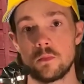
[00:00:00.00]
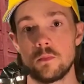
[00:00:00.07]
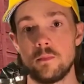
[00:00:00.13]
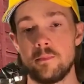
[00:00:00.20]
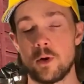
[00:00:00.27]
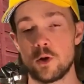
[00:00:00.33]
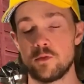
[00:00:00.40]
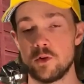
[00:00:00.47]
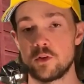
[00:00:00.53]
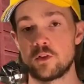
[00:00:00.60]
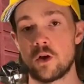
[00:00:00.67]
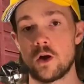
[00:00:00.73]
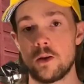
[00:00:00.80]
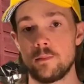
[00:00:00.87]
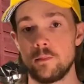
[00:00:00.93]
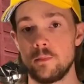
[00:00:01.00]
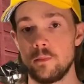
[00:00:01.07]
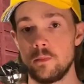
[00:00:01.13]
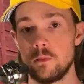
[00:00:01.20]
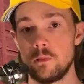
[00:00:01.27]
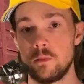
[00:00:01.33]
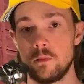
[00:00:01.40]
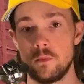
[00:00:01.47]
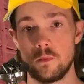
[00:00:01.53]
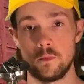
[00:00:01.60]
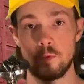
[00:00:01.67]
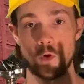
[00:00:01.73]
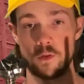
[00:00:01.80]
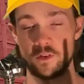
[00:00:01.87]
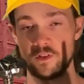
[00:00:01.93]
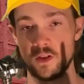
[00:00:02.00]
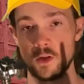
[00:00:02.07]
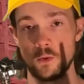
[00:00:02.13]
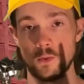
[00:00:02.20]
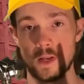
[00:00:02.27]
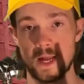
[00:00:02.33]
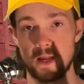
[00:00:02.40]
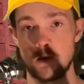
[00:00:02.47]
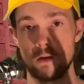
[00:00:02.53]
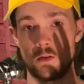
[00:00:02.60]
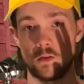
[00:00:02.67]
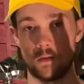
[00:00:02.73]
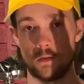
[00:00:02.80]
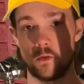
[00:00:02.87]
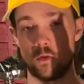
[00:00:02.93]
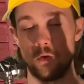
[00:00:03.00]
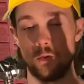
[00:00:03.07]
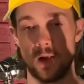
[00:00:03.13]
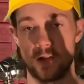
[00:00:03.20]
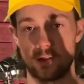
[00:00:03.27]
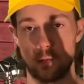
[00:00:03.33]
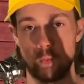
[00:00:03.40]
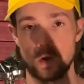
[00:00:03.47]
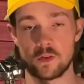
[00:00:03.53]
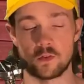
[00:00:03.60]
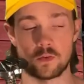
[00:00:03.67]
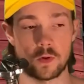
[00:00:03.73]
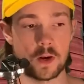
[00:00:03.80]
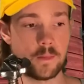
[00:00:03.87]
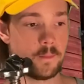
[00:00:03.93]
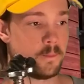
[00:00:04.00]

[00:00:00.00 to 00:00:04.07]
both at a time, not the single leg, 2 legs at once, right?